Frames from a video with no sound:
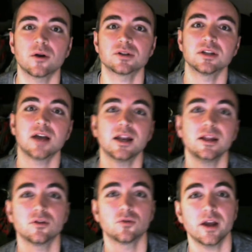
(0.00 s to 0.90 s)
to not
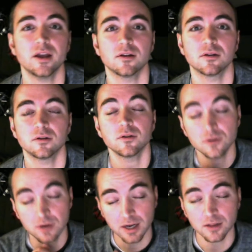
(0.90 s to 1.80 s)
eat to
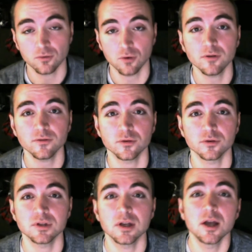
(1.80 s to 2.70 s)
not eat the wrong foods,